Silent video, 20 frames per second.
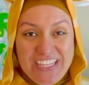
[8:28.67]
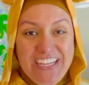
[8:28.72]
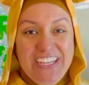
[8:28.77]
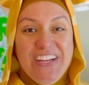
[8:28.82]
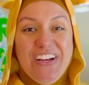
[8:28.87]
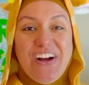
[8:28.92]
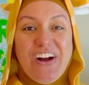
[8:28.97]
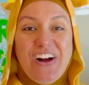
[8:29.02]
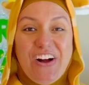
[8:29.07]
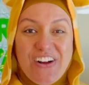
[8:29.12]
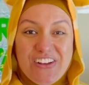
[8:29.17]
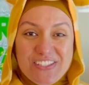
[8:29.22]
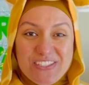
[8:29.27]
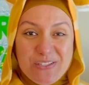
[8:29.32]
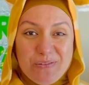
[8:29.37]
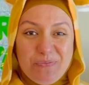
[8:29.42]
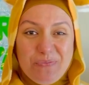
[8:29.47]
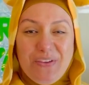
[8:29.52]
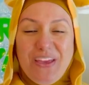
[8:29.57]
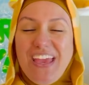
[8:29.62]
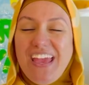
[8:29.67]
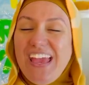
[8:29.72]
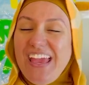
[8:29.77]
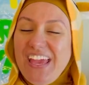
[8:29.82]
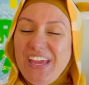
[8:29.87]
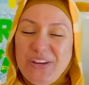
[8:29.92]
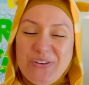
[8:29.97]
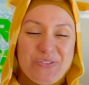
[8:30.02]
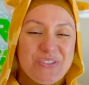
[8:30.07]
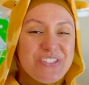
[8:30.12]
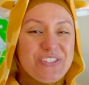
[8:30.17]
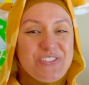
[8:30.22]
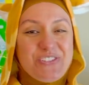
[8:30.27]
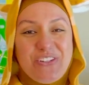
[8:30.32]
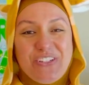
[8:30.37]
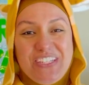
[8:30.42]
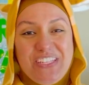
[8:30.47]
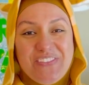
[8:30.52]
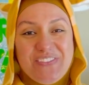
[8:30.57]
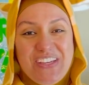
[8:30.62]
awesome, and with strong
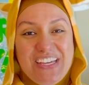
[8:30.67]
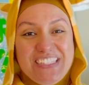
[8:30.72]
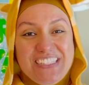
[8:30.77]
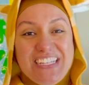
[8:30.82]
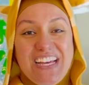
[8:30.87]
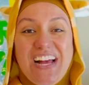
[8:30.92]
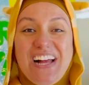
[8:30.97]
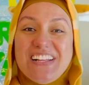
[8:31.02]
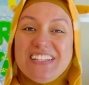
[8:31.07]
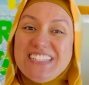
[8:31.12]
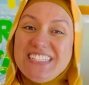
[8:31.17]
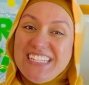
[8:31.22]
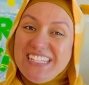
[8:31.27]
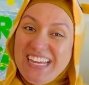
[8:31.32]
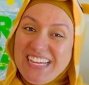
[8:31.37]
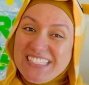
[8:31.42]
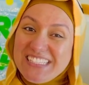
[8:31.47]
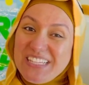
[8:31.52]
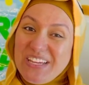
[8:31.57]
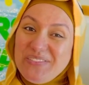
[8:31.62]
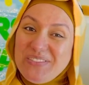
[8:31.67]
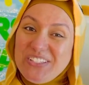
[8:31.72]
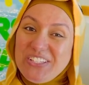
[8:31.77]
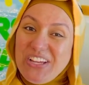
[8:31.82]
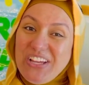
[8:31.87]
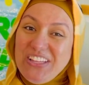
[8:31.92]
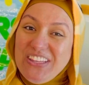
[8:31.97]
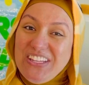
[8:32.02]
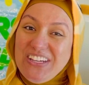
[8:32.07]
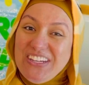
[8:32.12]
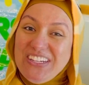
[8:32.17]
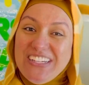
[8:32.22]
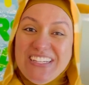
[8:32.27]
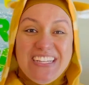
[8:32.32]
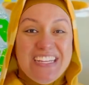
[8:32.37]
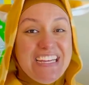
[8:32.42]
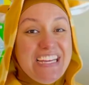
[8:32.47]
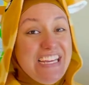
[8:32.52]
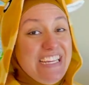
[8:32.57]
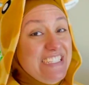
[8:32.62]
iman. I'll see you next time, inshallah.
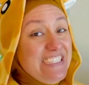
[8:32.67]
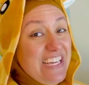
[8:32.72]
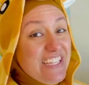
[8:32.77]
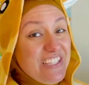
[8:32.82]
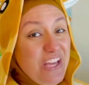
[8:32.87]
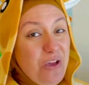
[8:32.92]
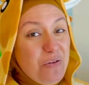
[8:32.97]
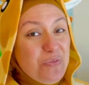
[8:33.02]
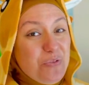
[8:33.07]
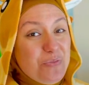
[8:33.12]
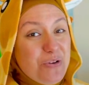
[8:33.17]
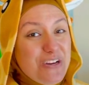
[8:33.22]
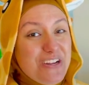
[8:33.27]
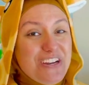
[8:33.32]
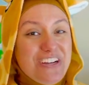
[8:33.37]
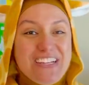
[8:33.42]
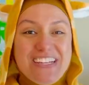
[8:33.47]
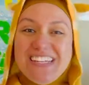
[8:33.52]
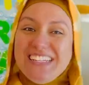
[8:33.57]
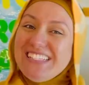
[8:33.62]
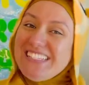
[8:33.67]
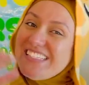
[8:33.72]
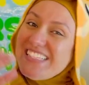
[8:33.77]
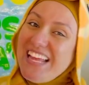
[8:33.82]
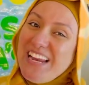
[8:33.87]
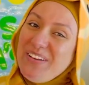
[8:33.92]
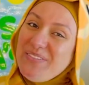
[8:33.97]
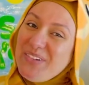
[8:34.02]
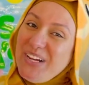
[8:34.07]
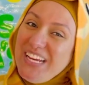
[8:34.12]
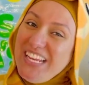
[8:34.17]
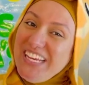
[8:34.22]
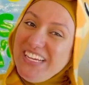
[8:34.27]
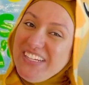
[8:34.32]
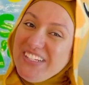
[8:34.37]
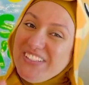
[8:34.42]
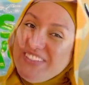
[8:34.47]
Eid Adha Mubarak. Assalamu alaikum.